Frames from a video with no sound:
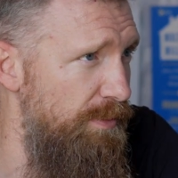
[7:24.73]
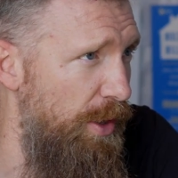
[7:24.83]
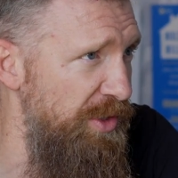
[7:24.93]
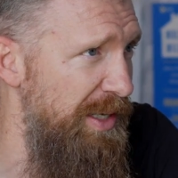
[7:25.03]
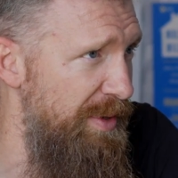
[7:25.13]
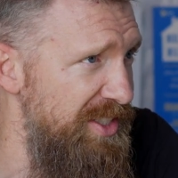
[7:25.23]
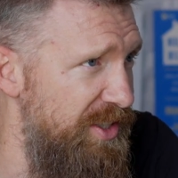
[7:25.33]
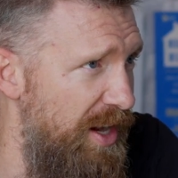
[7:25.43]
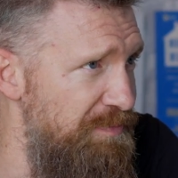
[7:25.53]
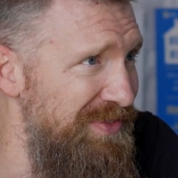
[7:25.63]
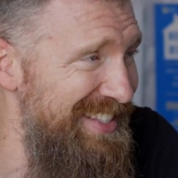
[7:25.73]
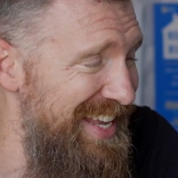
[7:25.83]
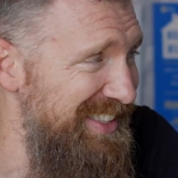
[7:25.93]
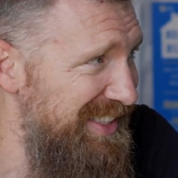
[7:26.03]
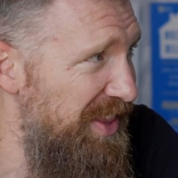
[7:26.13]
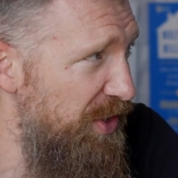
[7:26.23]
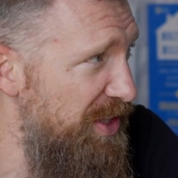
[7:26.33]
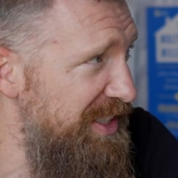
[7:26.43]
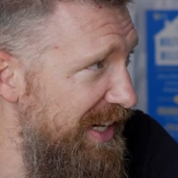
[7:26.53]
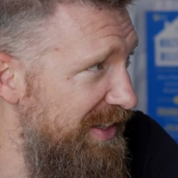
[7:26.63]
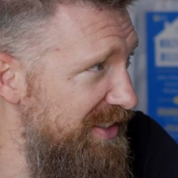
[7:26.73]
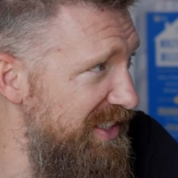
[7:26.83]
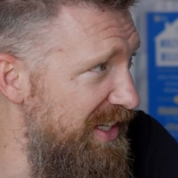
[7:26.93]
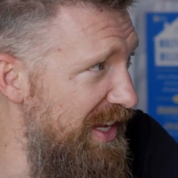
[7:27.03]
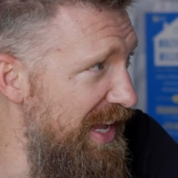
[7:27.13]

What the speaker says: posting on my Instagram. It takes less than 30 seconds.